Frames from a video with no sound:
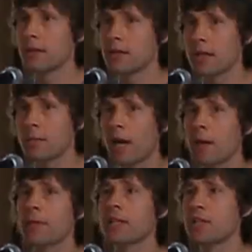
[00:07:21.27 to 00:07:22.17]
Studied
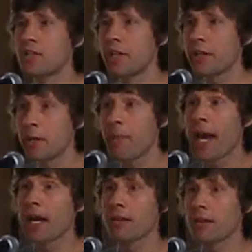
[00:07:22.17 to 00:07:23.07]
biomedical engineering and
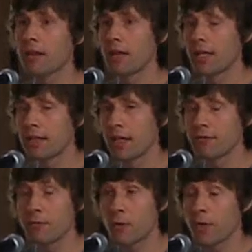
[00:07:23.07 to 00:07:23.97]
math. I did that
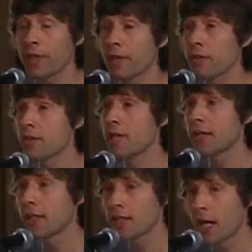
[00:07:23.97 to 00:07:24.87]
for 4 years. And
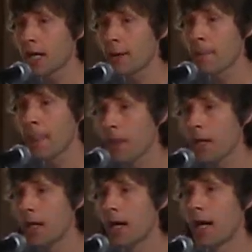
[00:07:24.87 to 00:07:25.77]
at the time,
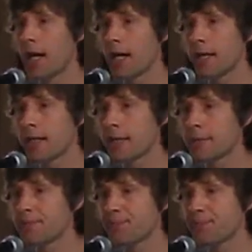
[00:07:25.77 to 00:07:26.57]
I